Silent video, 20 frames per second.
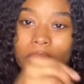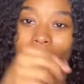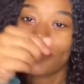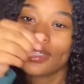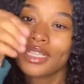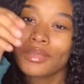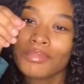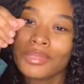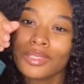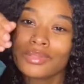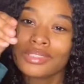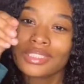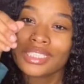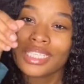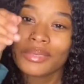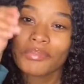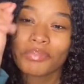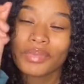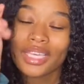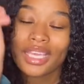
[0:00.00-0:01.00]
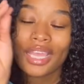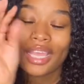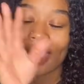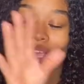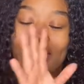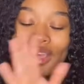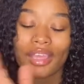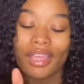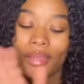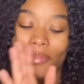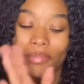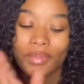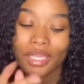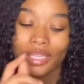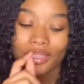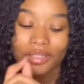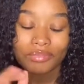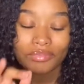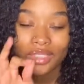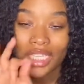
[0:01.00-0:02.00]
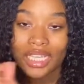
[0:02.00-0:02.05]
Them little skimpy headband,